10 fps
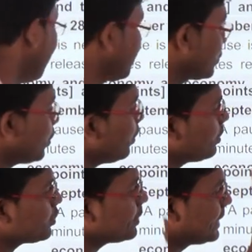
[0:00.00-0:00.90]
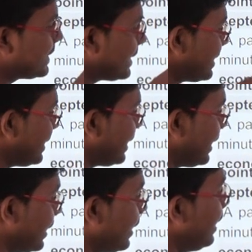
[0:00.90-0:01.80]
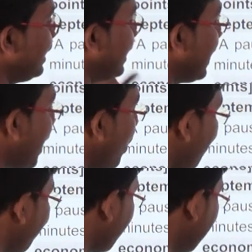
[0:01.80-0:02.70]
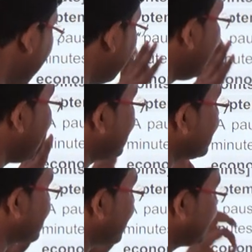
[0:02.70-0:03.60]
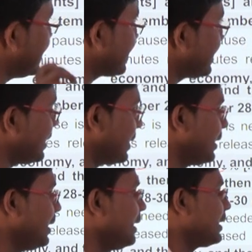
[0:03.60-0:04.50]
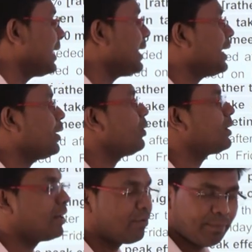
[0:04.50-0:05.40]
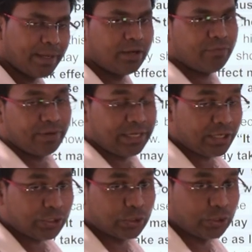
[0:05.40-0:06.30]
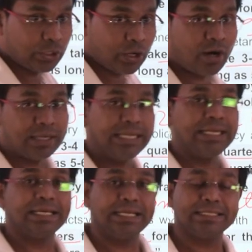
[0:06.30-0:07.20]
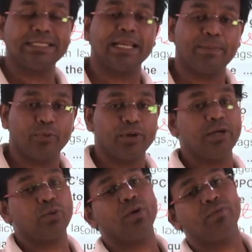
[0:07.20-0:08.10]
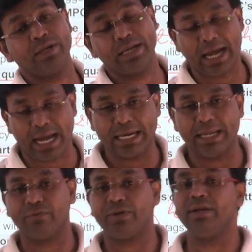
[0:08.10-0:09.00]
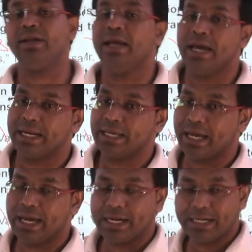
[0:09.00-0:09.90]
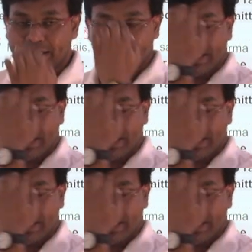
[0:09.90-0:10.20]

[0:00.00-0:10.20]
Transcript: So this is the thing. Now he has suggested that government of India should not increase the repo rate to a very high level, and the